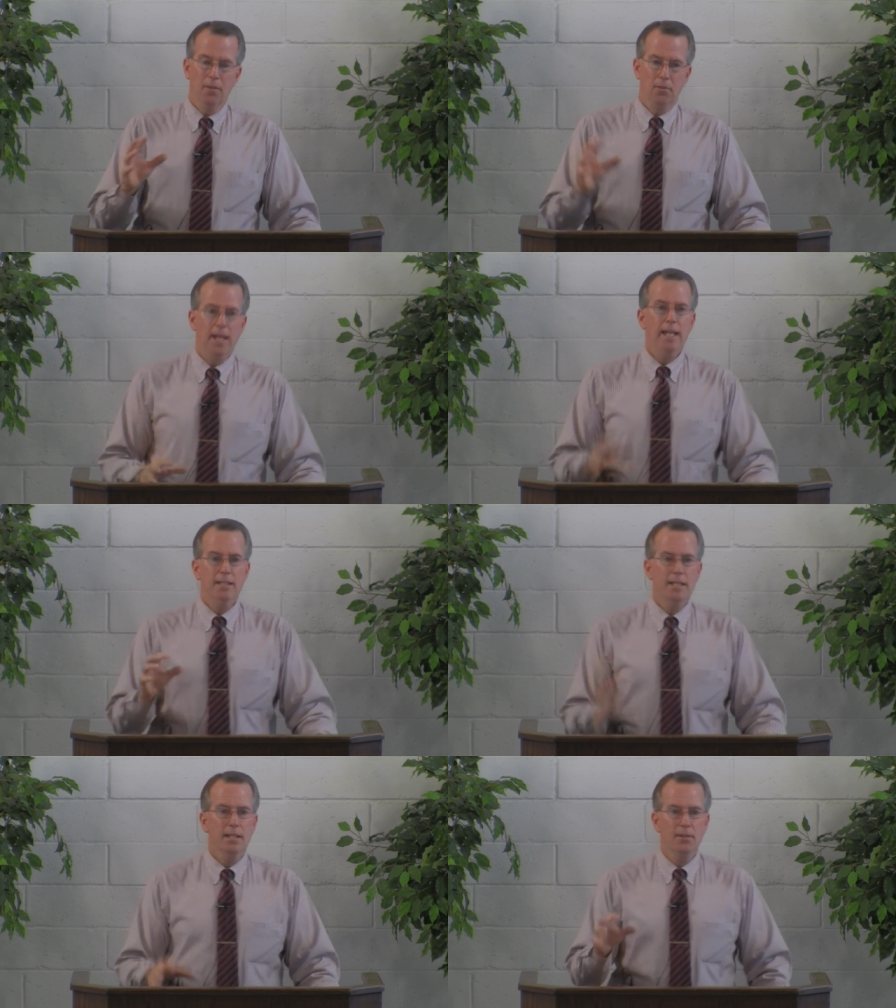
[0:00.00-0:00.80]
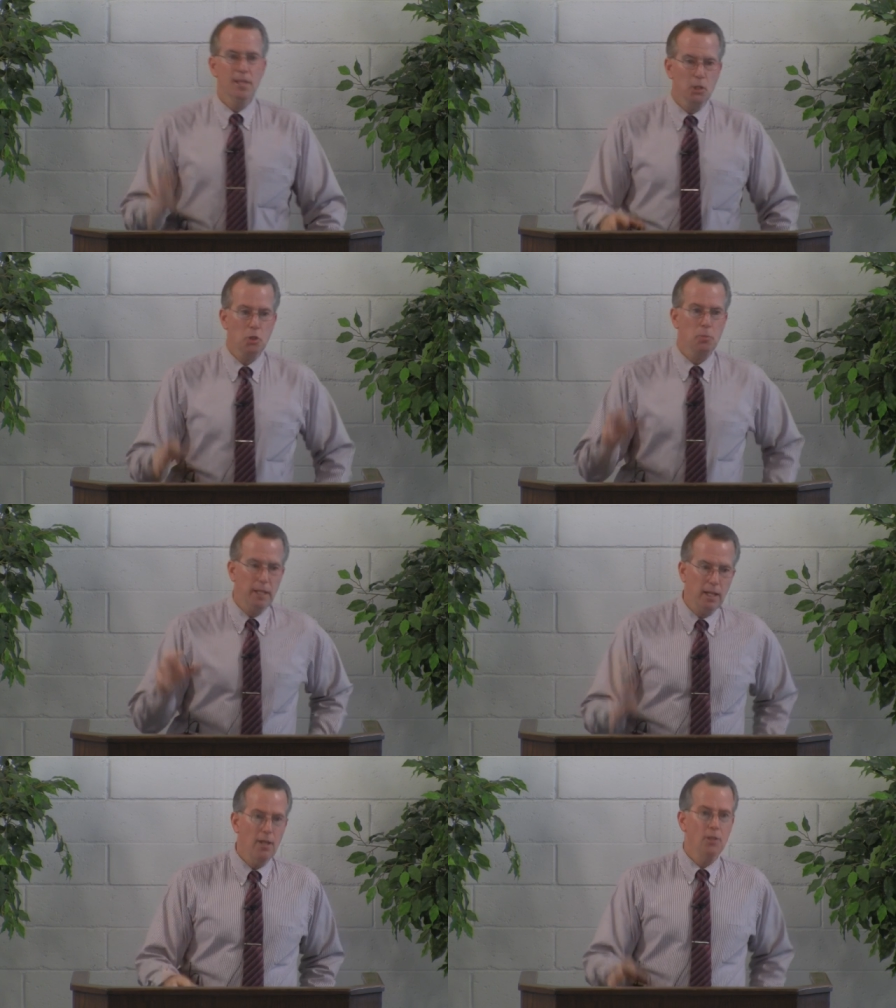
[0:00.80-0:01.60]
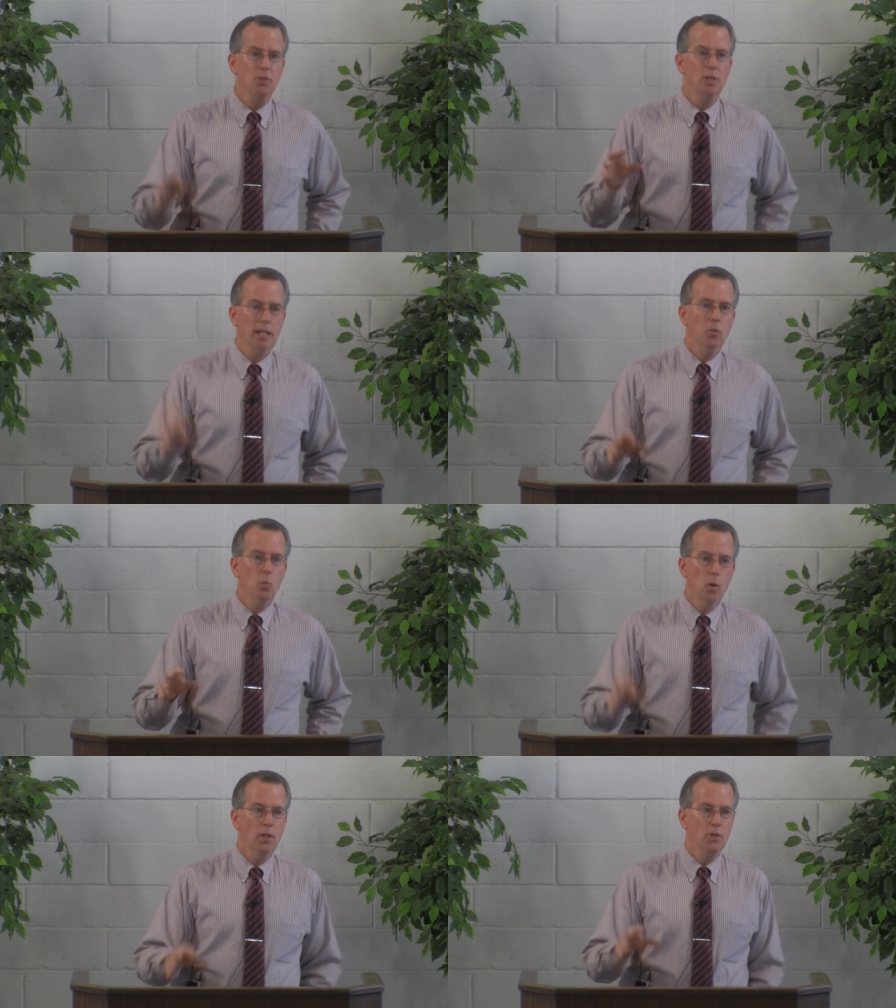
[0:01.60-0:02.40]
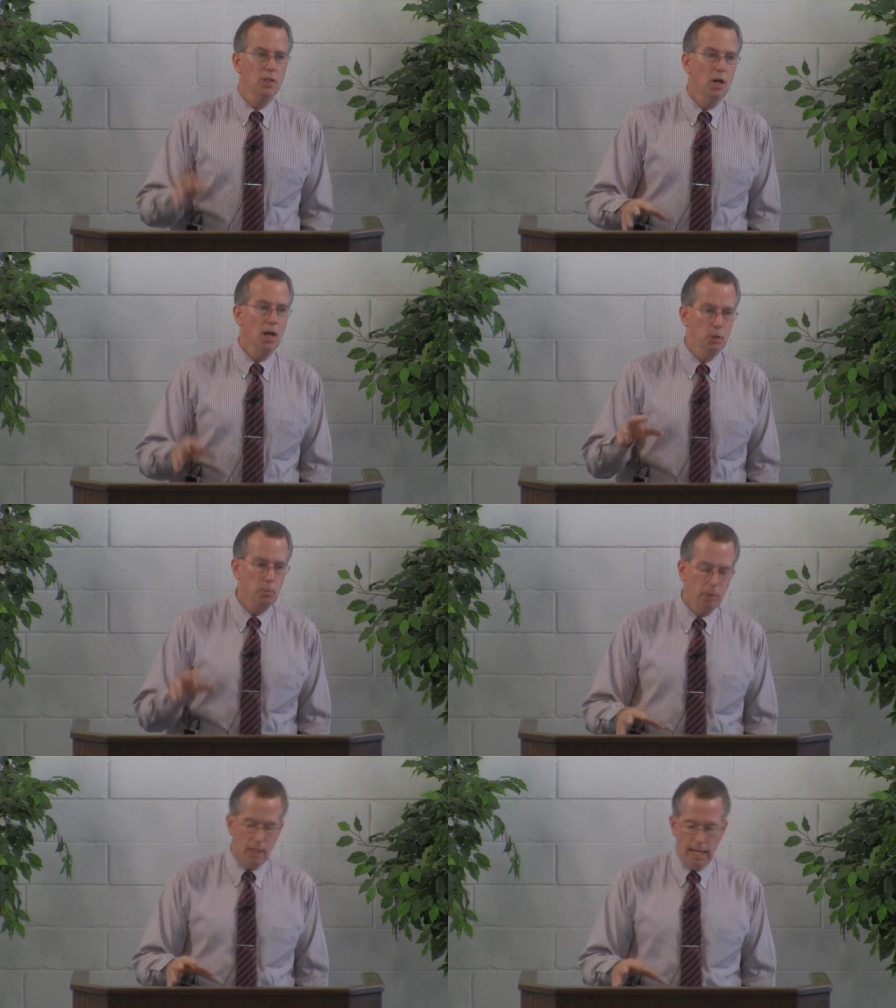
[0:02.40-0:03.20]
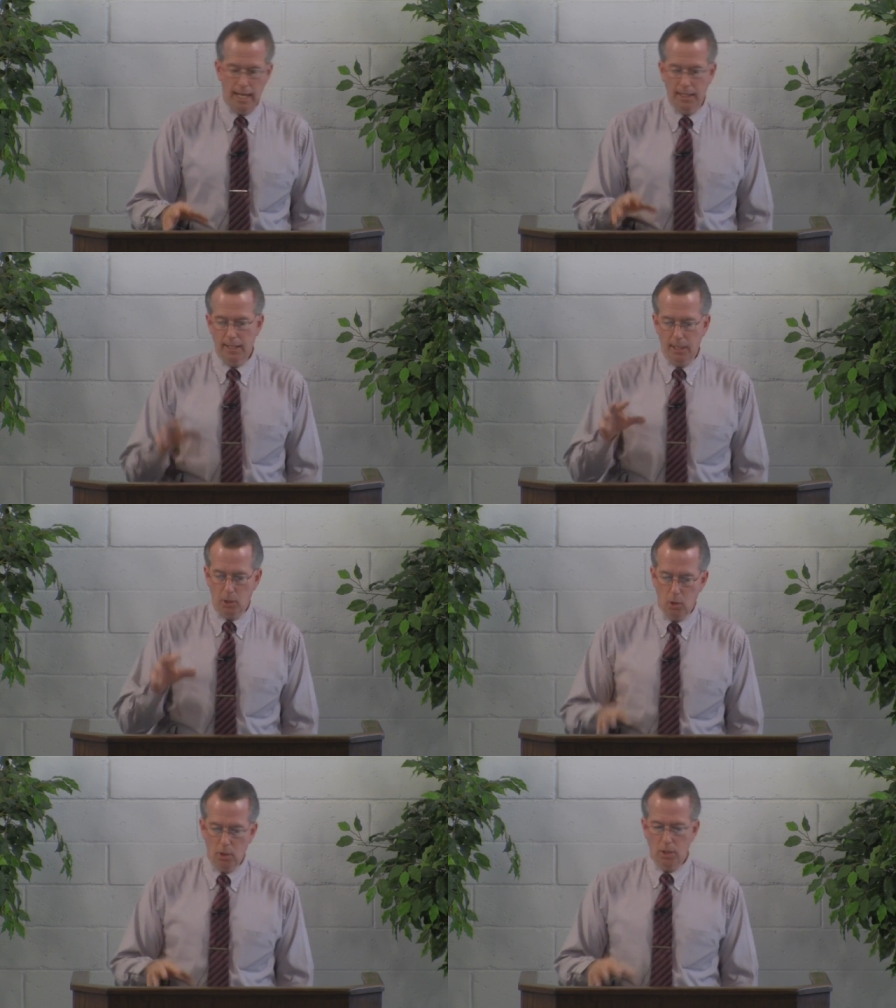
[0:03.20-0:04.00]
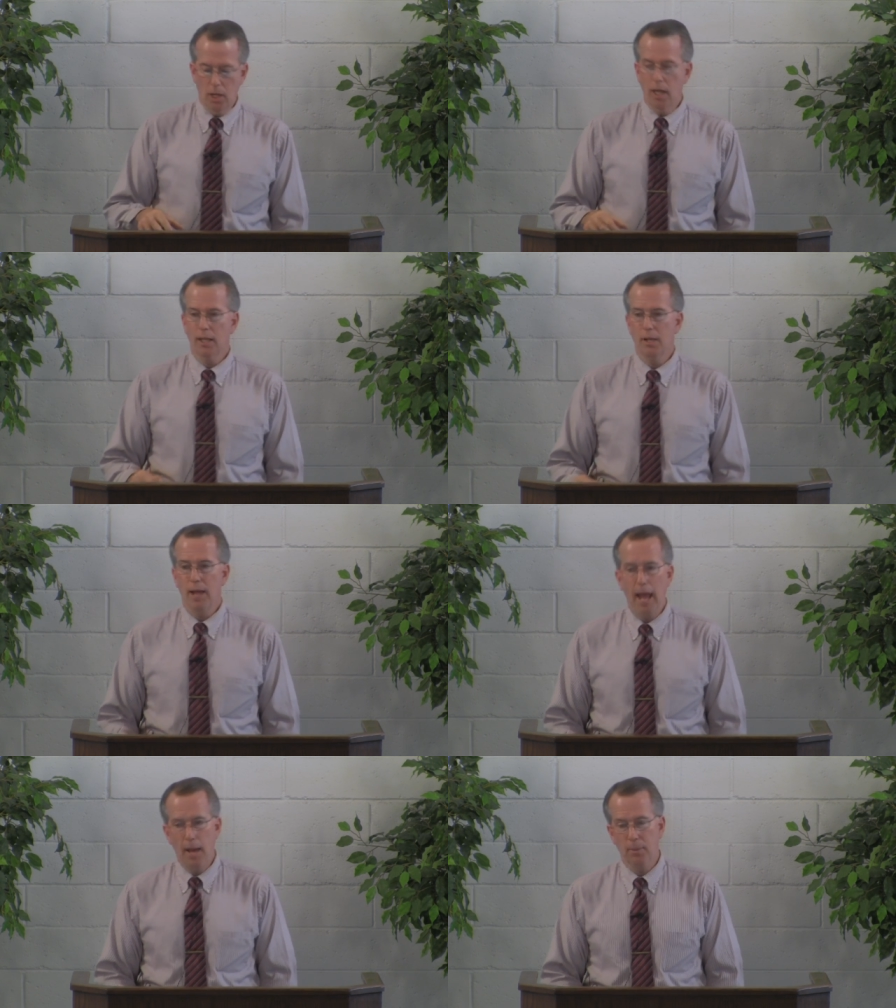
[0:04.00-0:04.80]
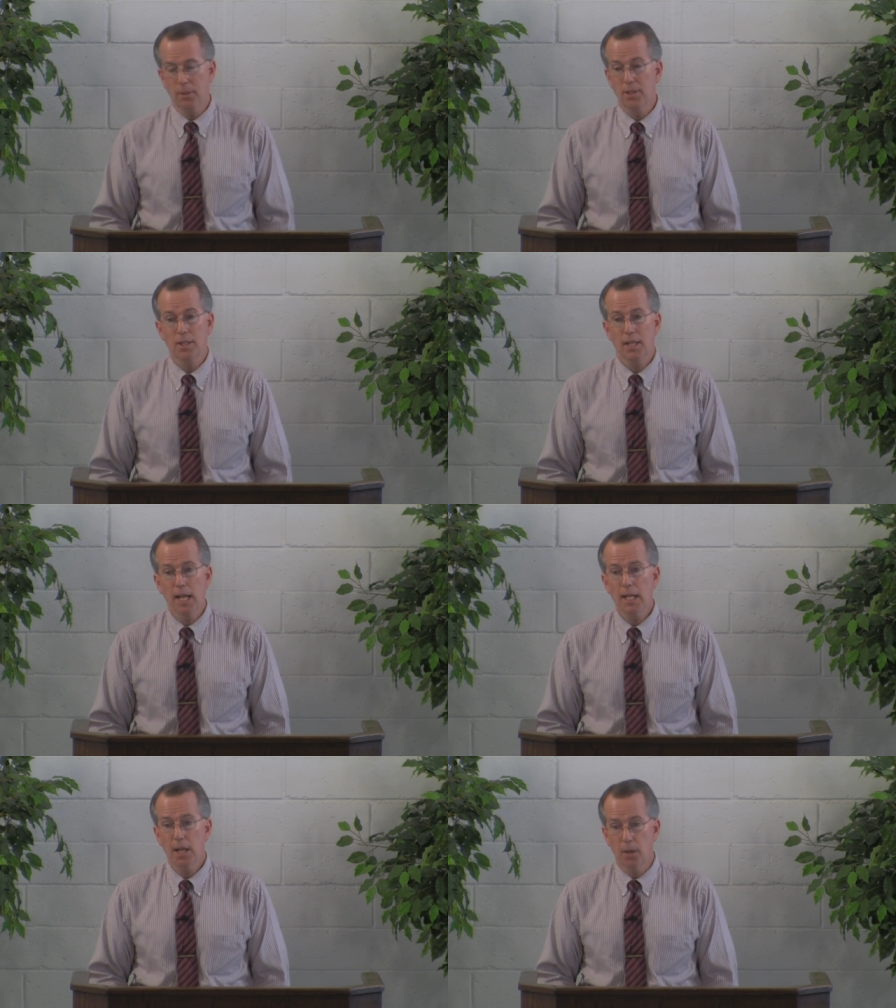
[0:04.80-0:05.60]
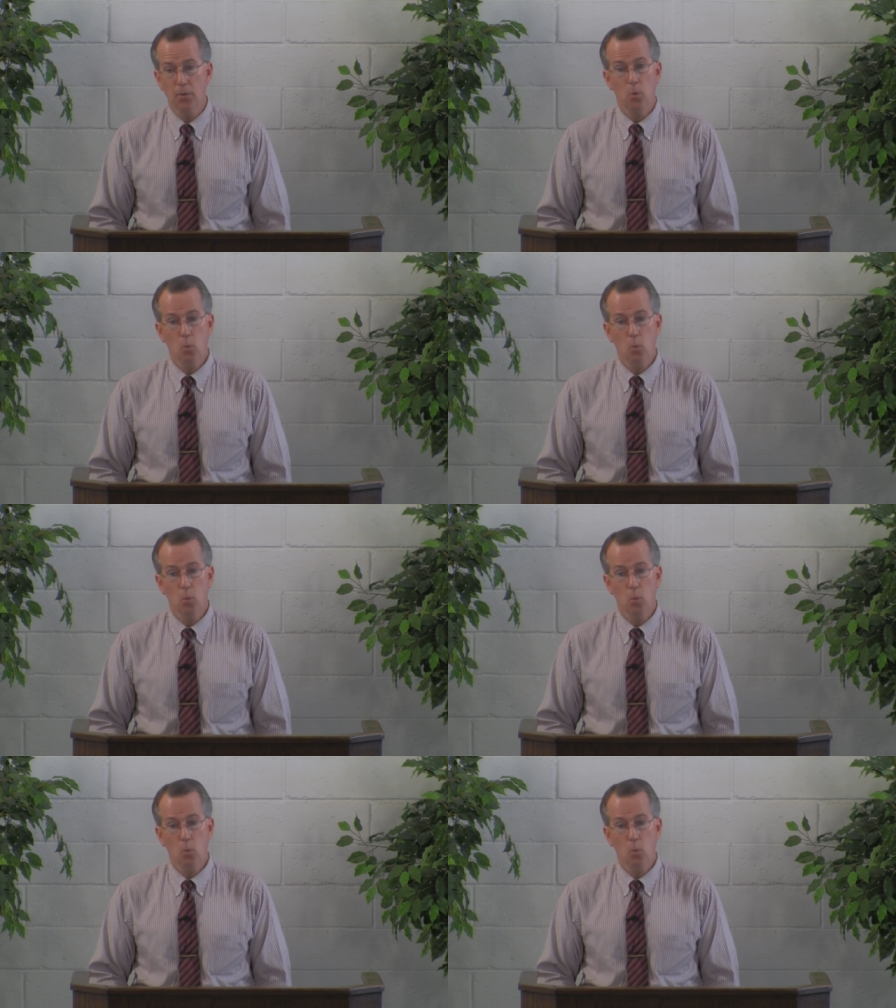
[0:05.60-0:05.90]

They did this because it was God's plan. It could not have happened in any other